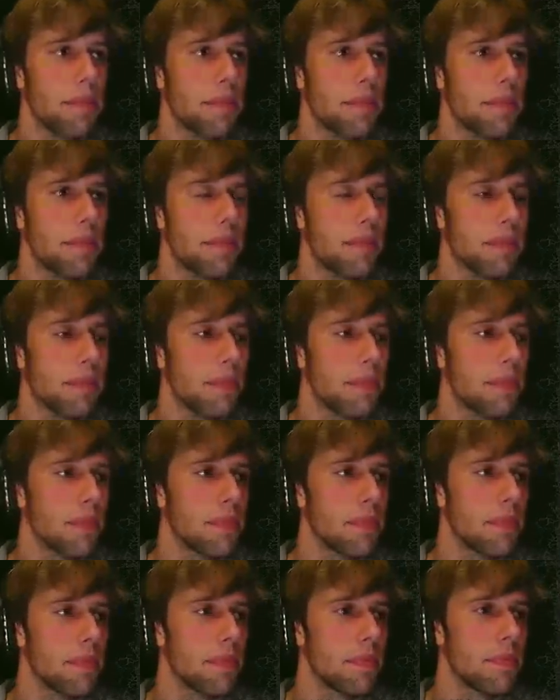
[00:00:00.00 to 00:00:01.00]

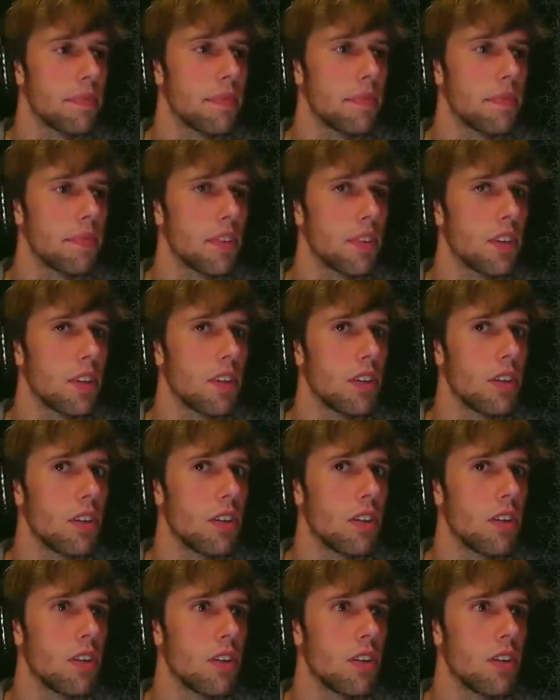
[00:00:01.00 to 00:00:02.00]

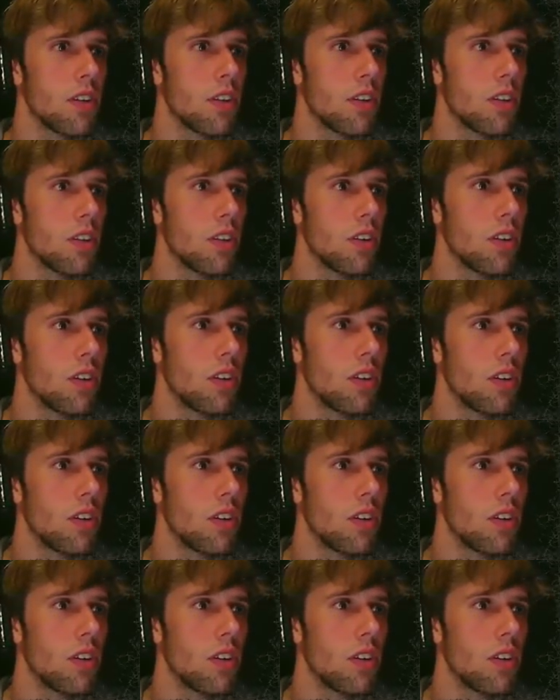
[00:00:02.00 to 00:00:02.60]
[no speech]